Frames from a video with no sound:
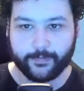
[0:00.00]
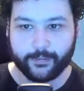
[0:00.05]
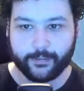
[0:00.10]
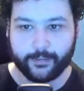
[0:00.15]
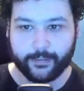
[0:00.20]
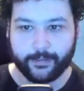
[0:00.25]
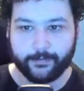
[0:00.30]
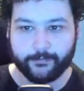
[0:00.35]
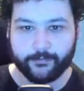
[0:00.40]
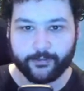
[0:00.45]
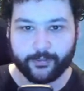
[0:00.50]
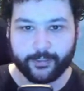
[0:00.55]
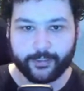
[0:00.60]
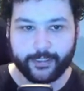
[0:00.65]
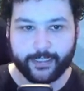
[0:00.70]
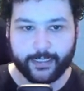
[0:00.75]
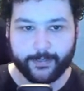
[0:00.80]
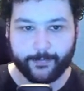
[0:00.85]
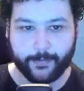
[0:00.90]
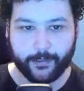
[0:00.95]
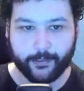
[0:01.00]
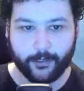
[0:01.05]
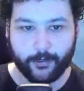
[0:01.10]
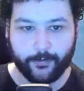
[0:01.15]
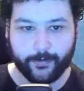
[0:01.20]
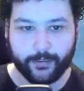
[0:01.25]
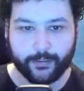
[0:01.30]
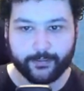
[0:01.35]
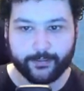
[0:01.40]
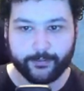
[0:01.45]
And we're going to keep on
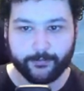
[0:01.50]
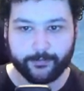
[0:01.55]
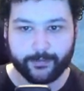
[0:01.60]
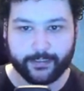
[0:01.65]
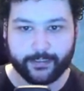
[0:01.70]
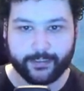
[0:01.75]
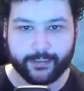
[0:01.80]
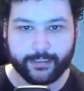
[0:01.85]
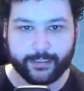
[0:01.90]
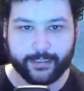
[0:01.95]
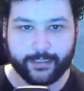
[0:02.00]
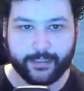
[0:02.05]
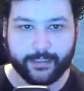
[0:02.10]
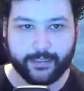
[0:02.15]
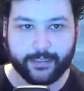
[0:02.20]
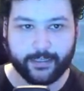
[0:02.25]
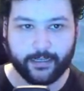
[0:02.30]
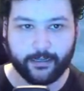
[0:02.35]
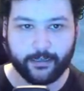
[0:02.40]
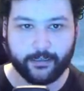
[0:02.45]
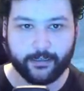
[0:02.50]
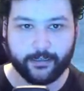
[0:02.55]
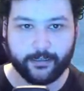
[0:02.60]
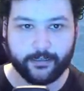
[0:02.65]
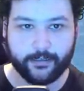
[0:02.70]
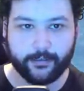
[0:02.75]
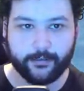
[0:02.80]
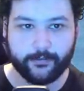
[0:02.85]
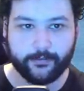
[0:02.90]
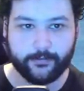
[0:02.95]
going until we see the
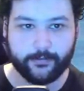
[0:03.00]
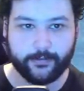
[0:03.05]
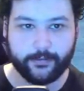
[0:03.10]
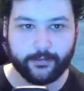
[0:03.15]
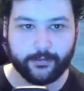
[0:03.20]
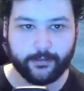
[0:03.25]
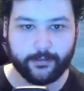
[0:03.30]
unknown.